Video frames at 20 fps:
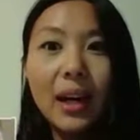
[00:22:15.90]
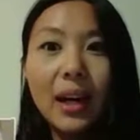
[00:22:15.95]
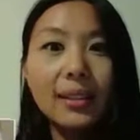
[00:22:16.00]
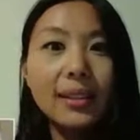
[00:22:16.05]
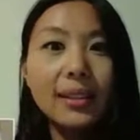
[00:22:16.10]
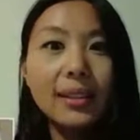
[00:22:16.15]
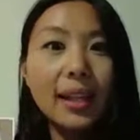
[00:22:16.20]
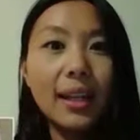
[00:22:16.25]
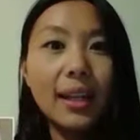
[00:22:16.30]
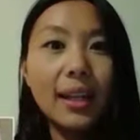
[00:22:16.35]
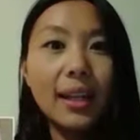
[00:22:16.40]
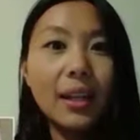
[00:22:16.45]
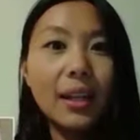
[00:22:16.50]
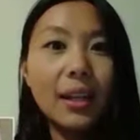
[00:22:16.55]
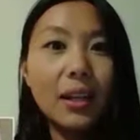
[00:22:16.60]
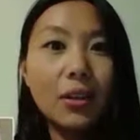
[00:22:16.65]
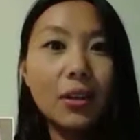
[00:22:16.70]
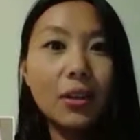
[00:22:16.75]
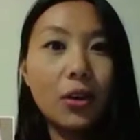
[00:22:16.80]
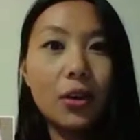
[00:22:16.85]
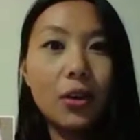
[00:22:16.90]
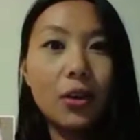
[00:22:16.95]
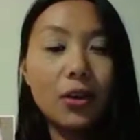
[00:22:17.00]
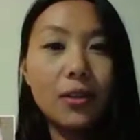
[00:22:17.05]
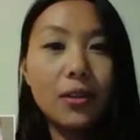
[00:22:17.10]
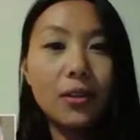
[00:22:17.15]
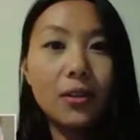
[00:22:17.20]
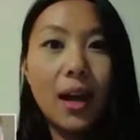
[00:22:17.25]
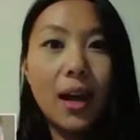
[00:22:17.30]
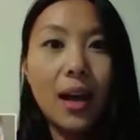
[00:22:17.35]
second and
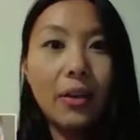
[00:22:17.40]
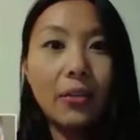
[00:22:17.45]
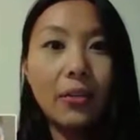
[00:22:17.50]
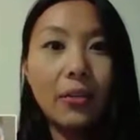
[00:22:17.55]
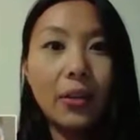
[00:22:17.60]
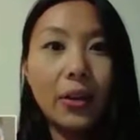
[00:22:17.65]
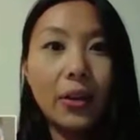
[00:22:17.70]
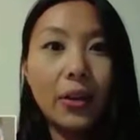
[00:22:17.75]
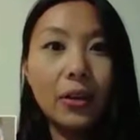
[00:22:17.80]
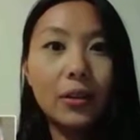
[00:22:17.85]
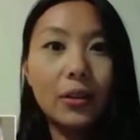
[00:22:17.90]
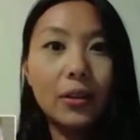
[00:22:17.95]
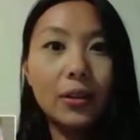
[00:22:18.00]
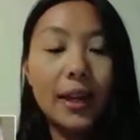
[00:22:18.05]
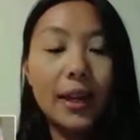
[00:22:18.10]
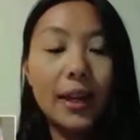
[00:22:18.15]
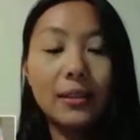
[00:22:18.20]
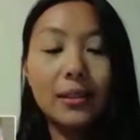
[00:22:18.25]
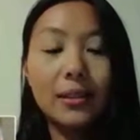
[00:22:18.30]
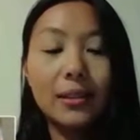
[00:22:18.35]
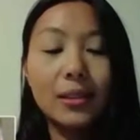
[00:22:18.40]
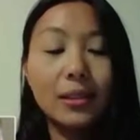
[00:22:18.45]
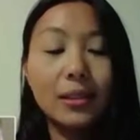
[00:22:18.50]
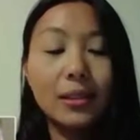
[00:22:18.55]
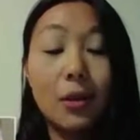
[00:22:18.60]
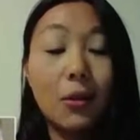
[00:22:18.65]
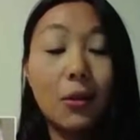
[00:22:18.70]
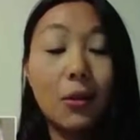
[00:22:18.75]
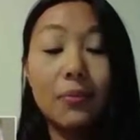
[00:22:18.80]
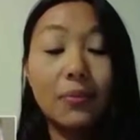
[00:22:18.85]
third novel, and
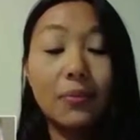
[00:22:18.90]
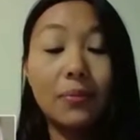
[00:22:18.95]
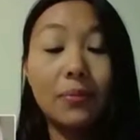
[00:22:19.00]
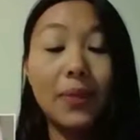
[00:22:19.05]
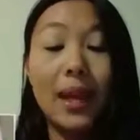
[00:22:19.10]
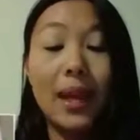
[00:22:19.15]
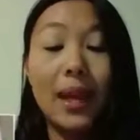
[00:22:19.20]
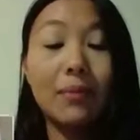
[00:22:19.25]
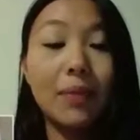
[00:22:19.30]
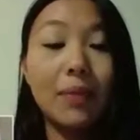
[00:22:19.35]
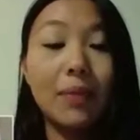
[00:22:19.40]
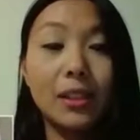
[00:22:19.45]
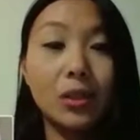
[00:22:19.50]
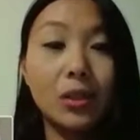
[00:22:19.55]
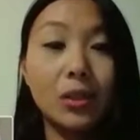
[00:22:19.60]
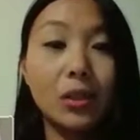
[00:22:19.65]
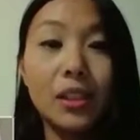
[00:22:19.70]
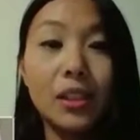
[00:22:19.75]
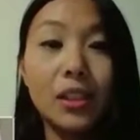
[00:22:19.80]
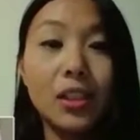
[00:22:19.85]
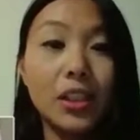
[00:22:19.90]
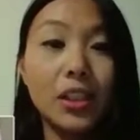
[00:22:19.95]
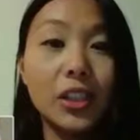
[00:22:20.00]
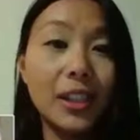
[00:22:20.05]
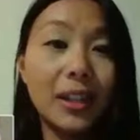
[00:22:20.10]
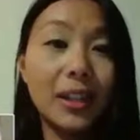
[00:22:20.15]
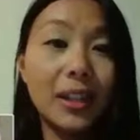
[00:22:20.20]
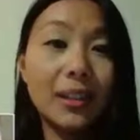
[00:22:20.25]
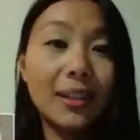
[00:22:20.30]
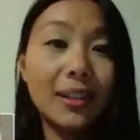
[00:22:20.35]
so that makes a
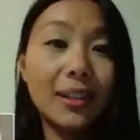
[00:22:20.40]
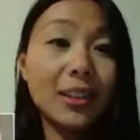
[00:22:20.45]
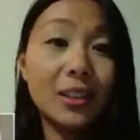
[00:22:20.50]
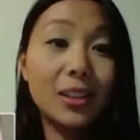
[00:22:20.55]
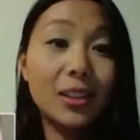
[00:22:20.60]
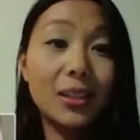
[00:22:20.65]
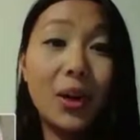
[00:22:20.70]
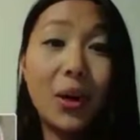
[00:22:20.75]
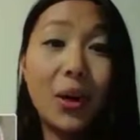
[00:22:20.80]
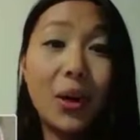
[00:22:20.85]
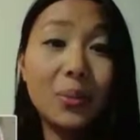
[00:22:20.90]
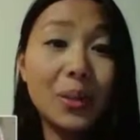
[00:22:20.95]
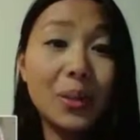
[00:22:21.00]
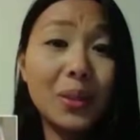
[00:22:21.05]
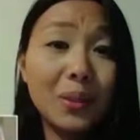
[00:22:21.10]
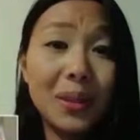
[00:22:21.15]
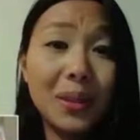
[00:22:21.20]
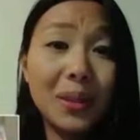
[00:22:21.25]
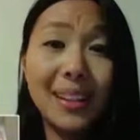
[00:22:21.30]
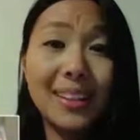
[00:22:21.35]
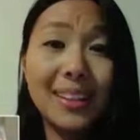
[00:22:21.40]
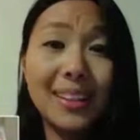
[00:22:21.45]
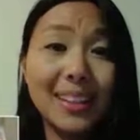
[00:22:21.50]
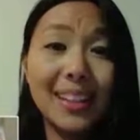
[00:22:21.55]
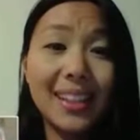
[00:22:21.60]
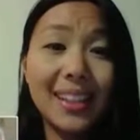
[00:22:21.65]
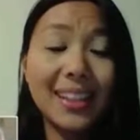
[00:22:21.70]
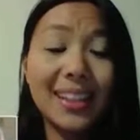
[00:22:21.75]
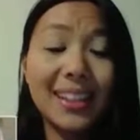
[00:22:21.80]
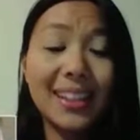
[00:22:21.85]
trilogy, and I just hope to
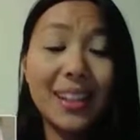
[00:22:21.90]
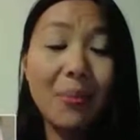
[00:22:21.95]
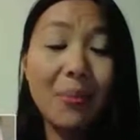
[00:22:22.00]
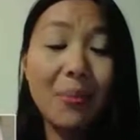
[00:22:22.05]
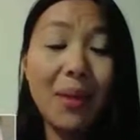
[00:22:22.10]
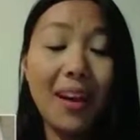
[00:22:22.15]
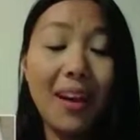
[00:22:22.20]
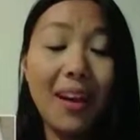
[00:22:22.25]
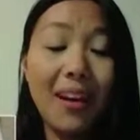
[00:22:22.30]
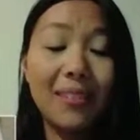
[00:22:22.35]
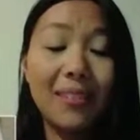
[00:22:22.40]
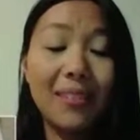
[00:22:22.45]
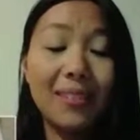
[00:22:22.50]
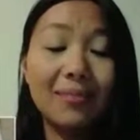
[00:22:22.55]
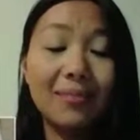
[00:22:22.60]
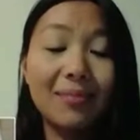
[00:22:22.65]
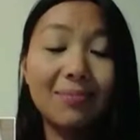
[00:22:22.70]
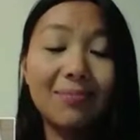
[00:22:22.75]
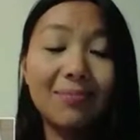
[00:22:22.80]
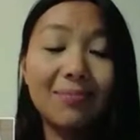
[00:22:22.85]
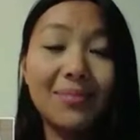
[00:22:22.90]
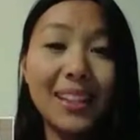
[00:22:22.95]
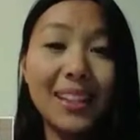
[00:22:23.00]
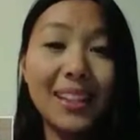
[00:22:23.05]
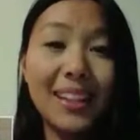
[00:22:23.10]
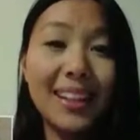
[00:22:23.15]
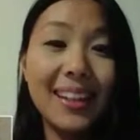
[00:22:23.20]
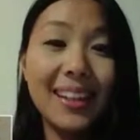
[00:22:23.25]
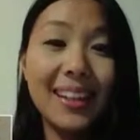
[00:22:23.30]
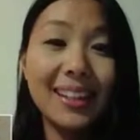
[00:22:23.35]
release it somehow. And
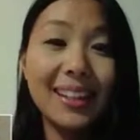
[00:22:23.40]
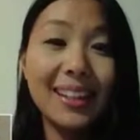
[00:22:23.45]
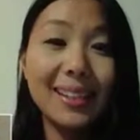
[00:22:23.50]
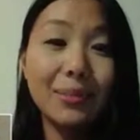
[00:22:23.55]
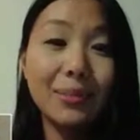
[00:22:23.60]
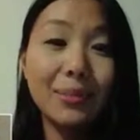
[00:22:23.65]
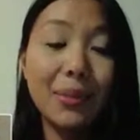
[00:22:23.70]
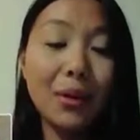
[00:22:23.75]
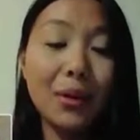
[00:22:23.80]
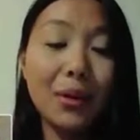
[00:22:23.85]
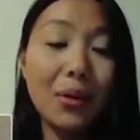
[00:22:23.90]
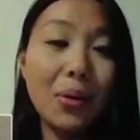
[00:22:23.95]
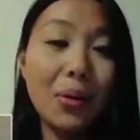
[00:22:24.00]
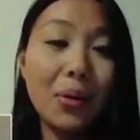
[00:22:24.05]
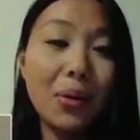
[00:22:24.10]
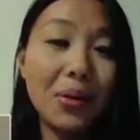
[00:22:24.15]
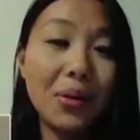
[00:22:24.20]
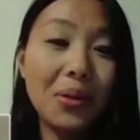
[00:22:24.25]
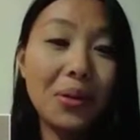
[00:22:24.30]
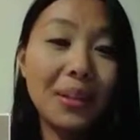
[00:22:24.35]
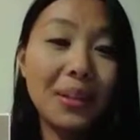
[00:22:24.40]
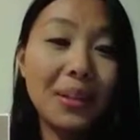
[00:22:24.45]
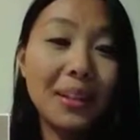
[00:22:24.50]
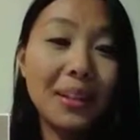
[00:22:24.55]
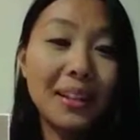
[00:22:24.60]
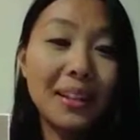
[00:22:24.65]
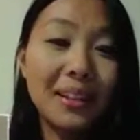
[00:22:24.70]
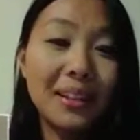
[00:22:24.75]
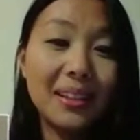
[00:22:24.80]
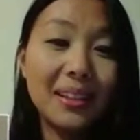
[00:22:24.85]
yeah, that's my goal,
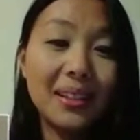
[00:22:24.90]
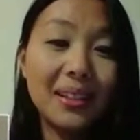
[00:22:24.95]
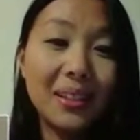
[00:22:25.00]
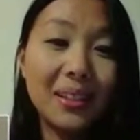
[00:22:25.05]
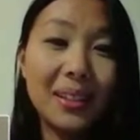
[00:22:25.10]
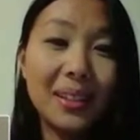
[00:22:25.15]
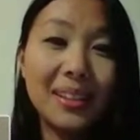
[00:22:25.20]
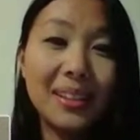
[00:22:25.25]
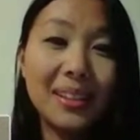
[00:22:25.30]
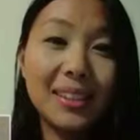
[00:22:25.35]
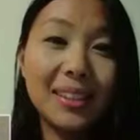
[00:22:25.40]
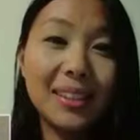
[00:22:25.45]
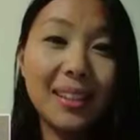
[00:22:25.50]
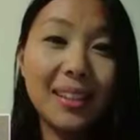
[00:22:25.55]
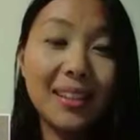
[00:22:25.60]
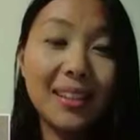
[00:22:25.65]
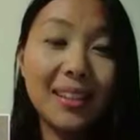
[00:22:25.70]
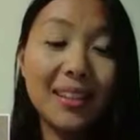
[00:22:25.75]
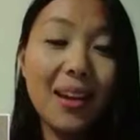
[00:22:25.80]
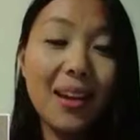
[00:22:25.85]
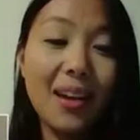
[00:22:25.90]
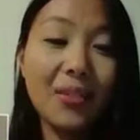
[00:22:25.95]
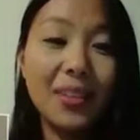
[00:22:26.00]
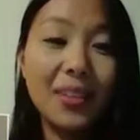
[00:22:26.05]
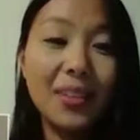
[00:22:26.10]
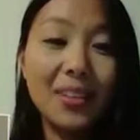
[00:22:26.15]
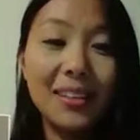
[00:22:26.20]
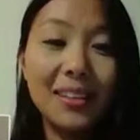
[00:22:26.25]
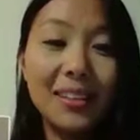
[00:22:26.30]
to release the second novel.